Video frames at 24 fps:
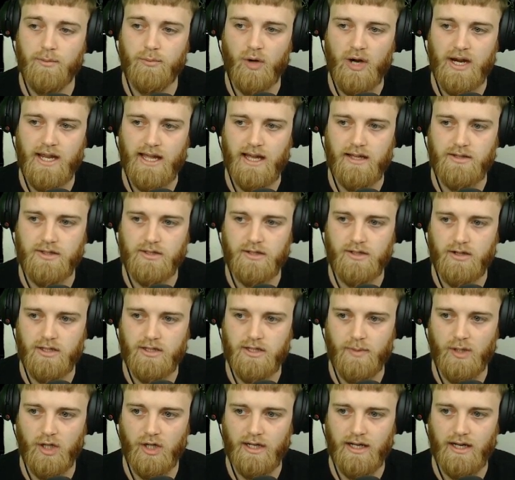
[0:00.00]
breakout scenario
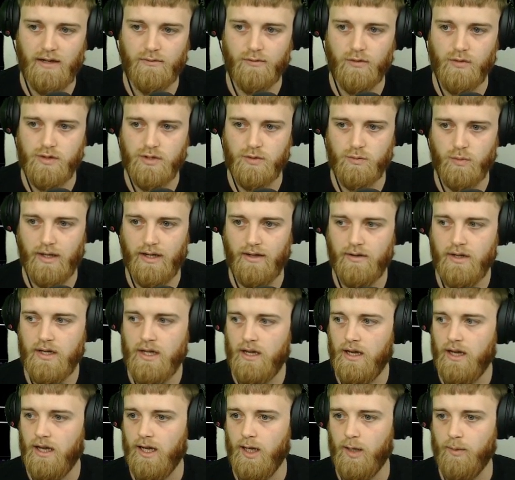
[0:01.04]
to be looking out for as well
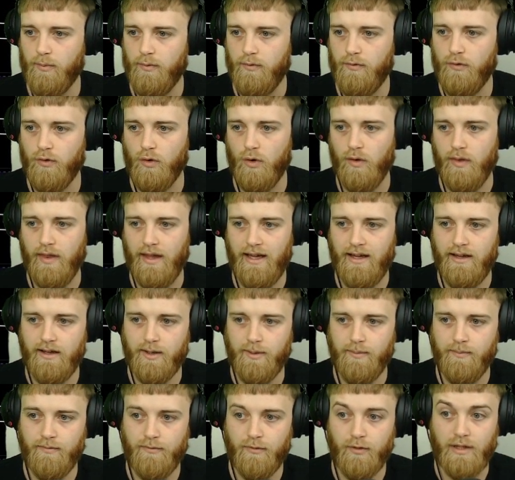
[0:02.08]
for
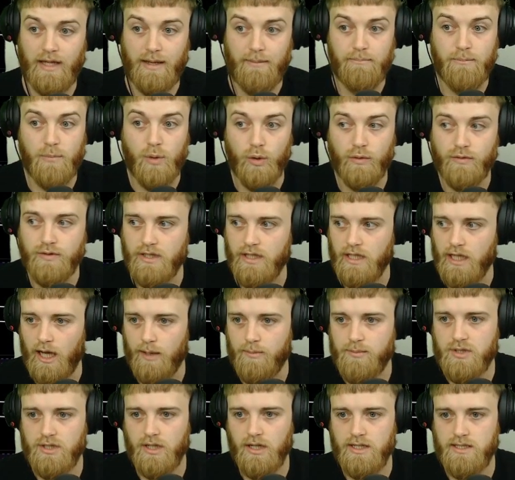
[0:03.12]
that move to the
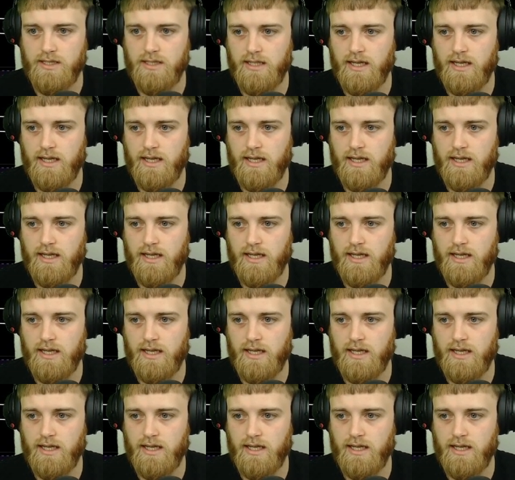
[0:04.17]
upside.